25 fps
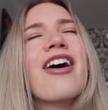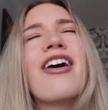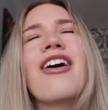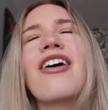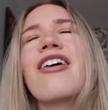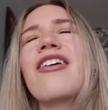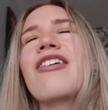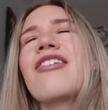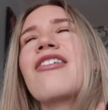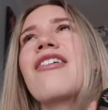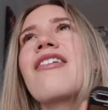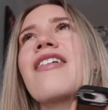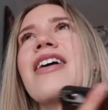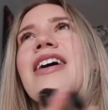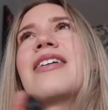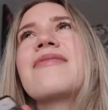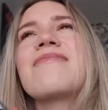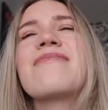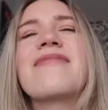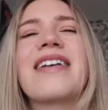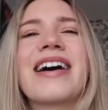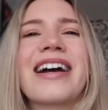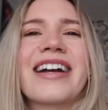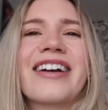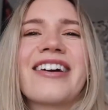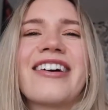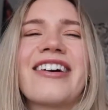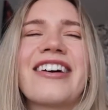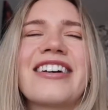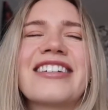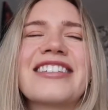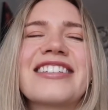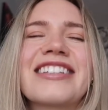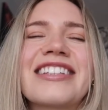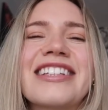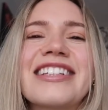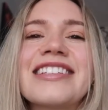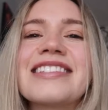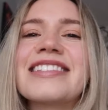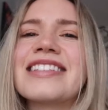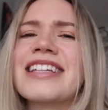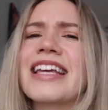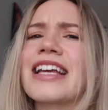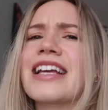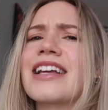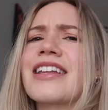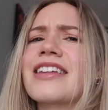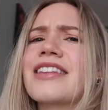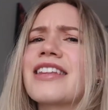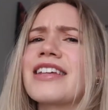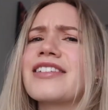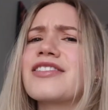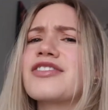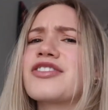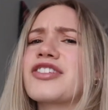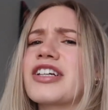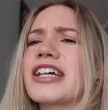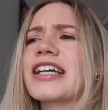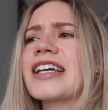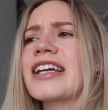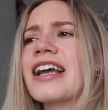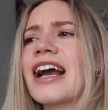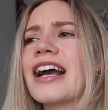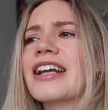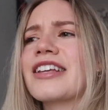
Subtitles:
Oh my gosh, this drink,